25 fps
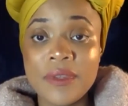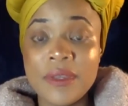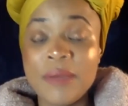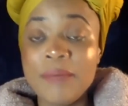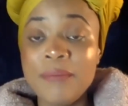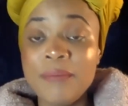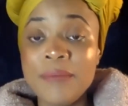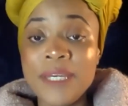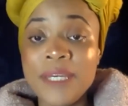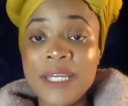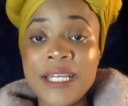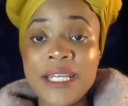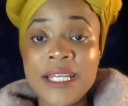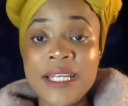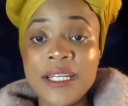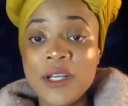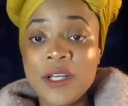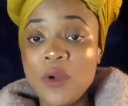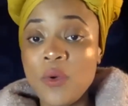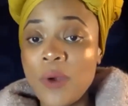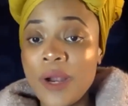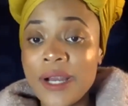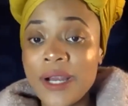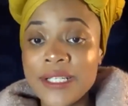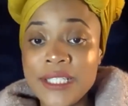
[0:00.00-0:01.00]
meeting the
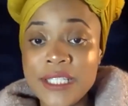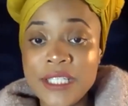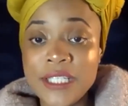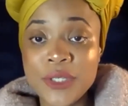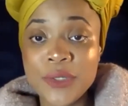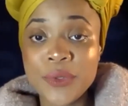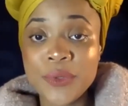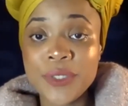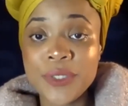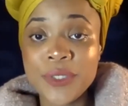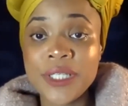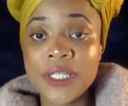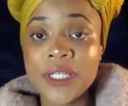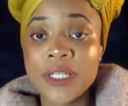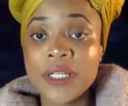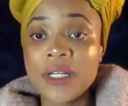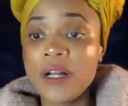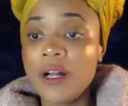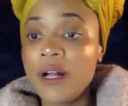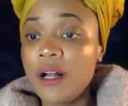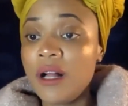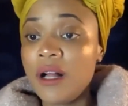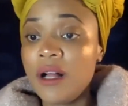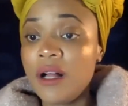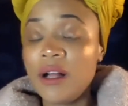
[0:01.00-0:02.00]
criteria
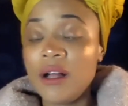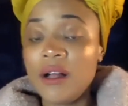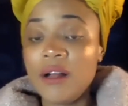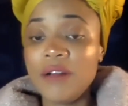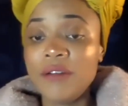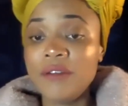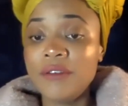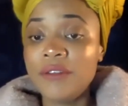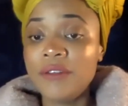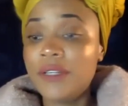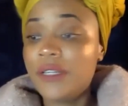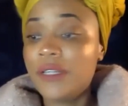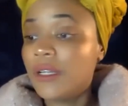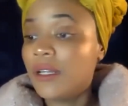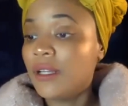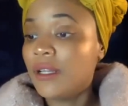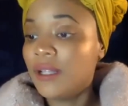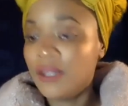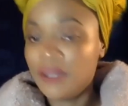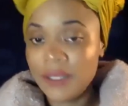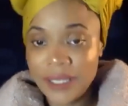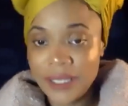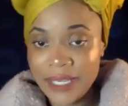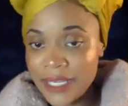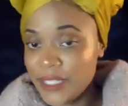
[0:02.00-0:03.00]
of
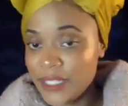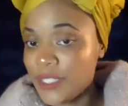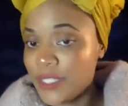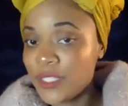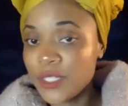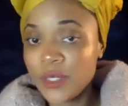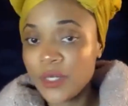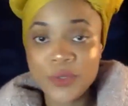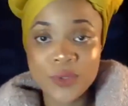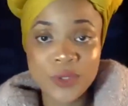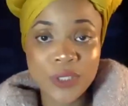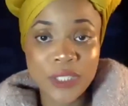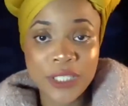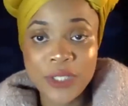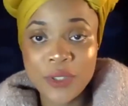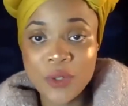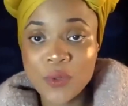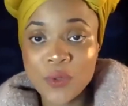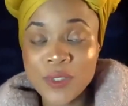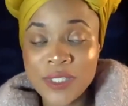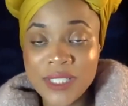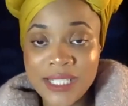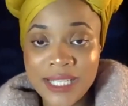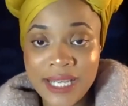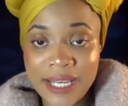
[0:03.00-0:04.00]
insert legal
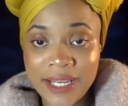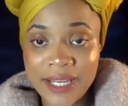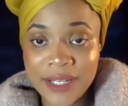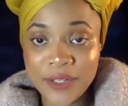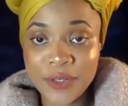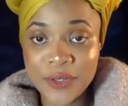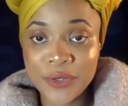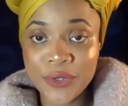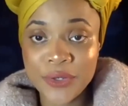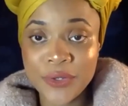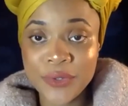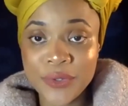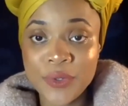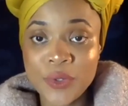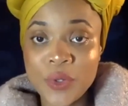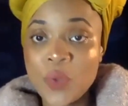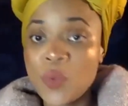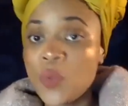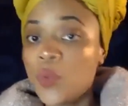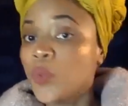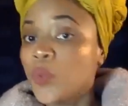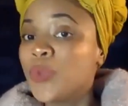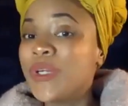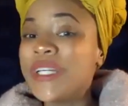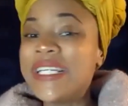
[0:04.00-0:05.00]
standard,
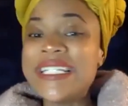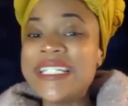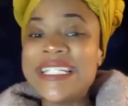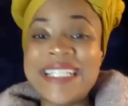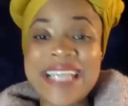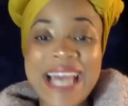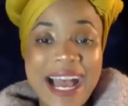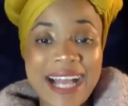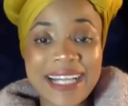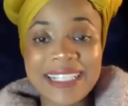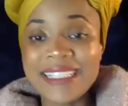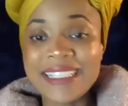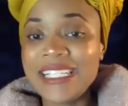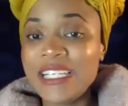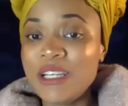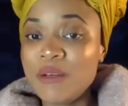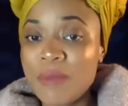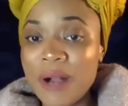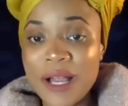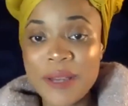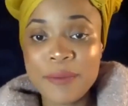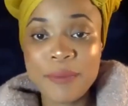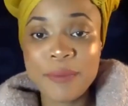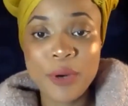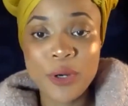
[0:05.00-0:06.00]
redacting
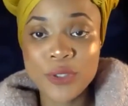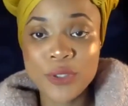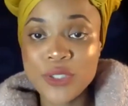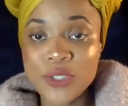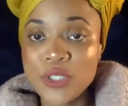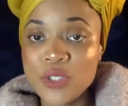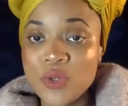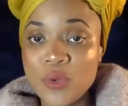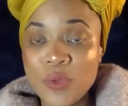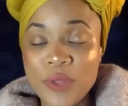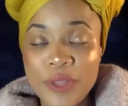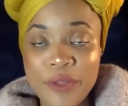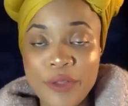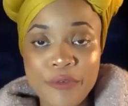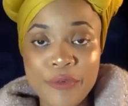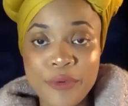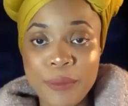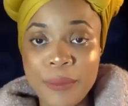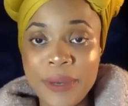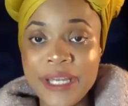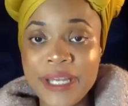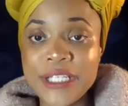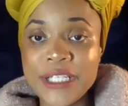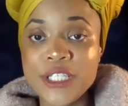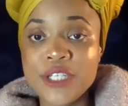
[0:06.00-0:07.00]
my personal
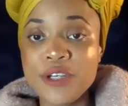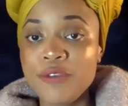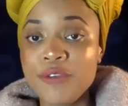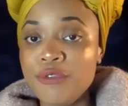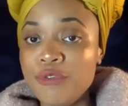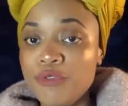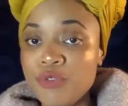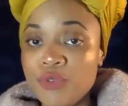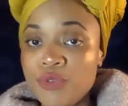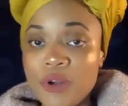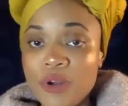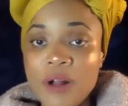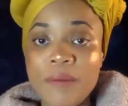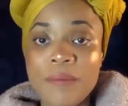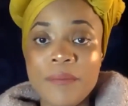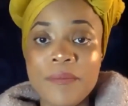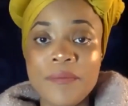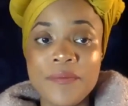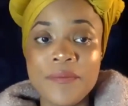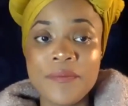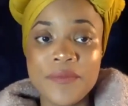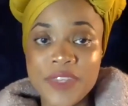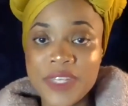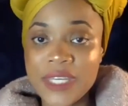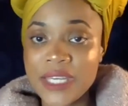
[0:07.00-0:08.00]
information from
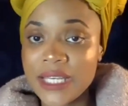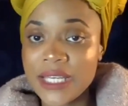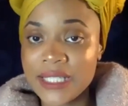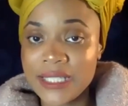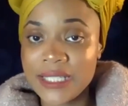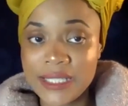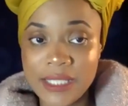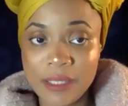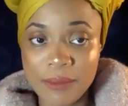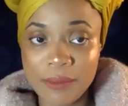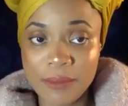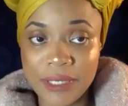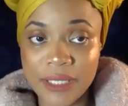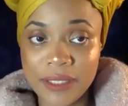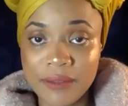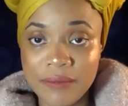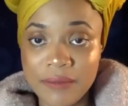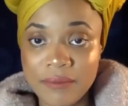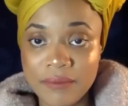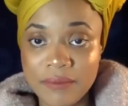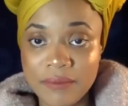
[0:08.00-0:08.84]
the exhibit.